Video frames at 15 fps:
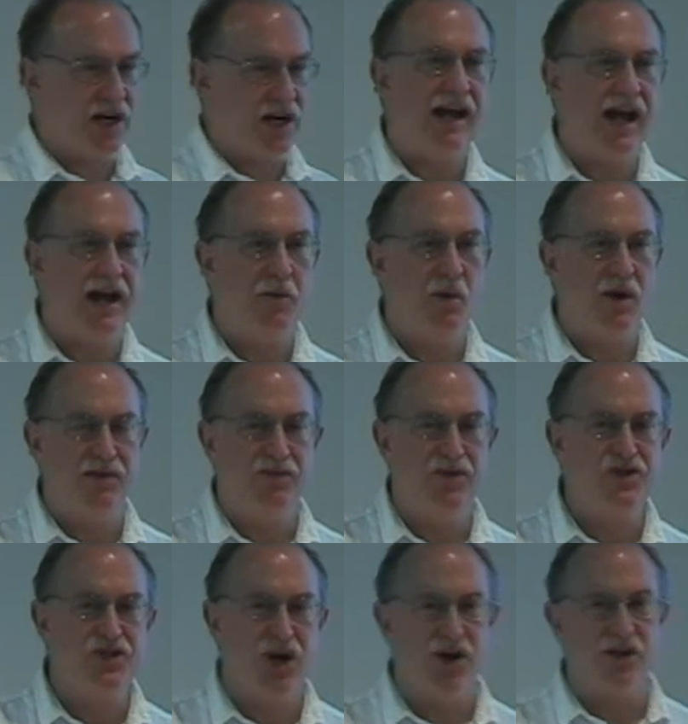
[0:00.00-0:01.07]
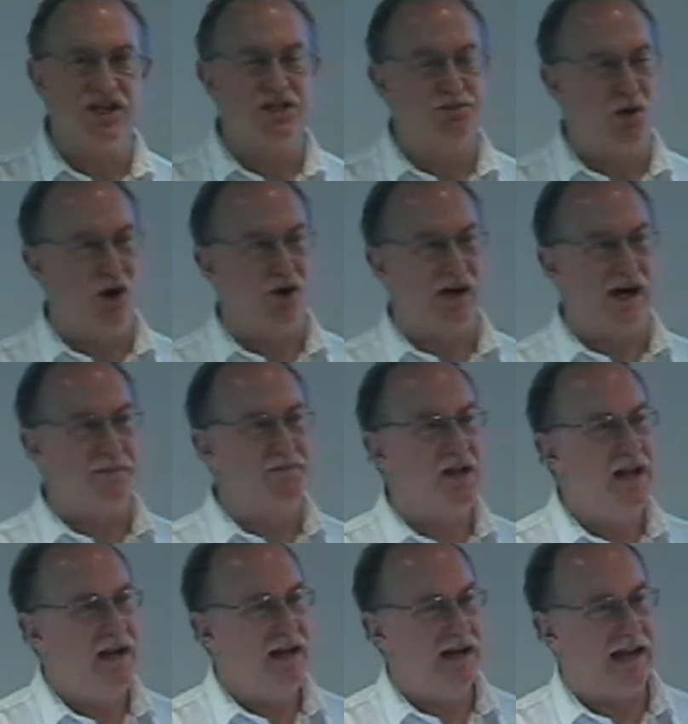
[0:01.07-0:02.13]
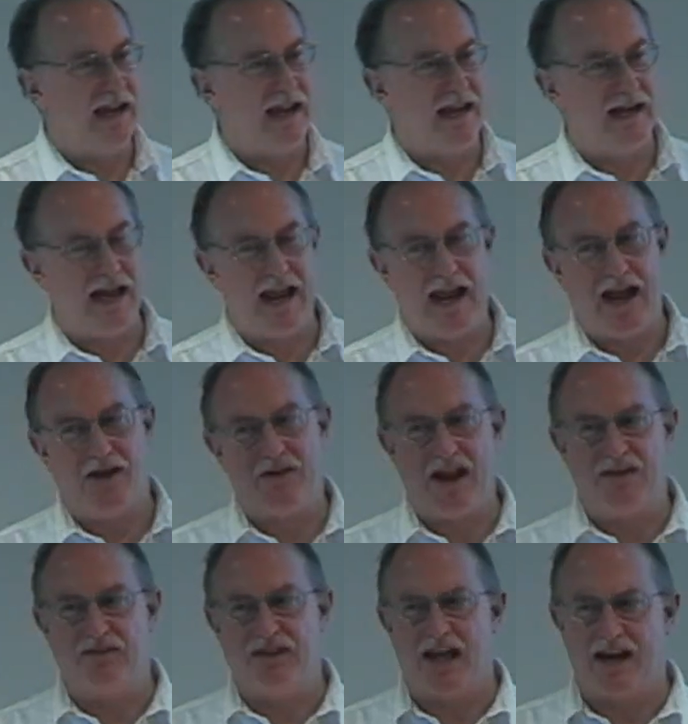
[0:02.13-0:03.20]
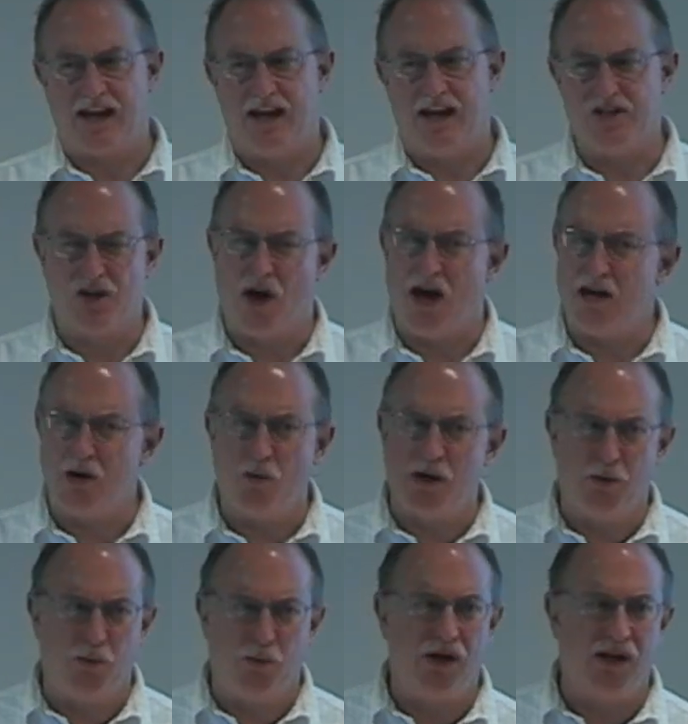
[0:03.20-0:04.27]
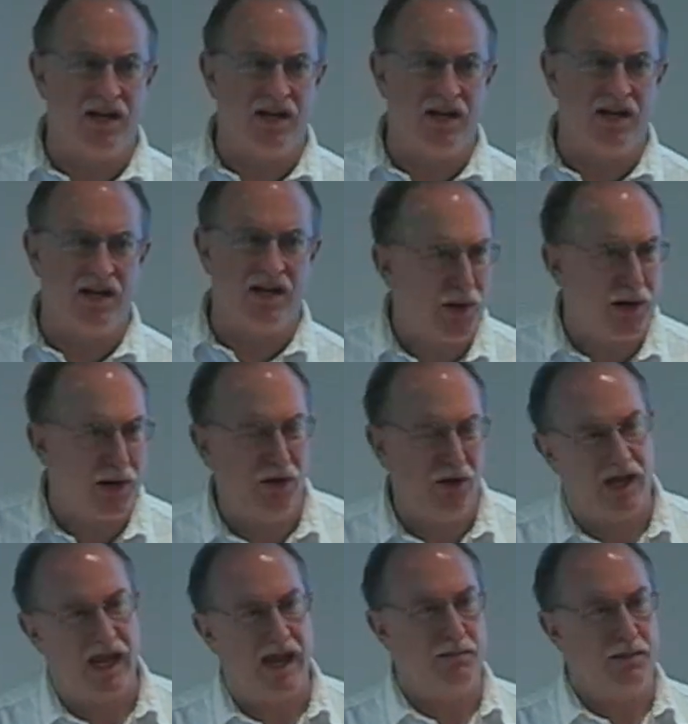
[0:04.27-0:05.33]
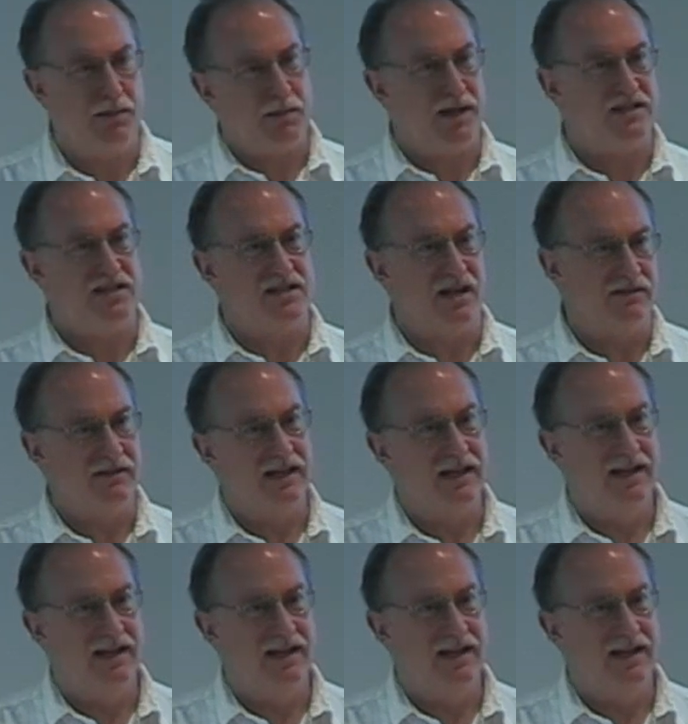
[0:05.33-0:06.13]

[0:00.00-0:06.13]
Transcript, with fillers: I, I, when I first started this program, and I, I would have a lot of kids go, I don't want to work in a team. I want to build a game by myself.